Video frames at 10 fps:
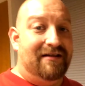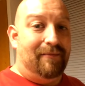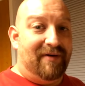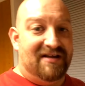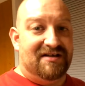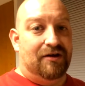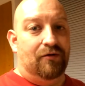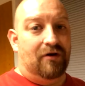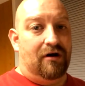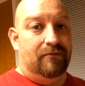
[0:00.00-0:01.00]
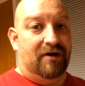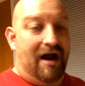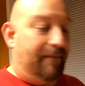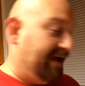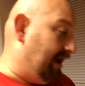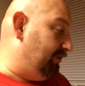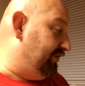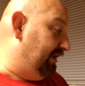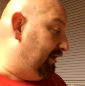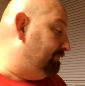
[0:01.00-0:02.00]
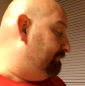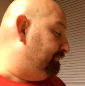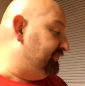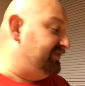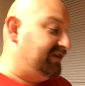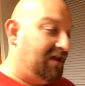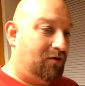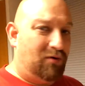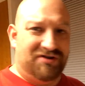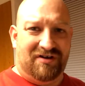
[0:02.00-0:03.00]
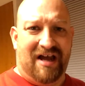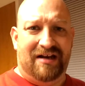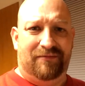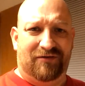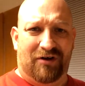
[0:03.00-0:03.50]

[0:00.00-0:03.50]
the best low carb wrap out there. The other ones are kind of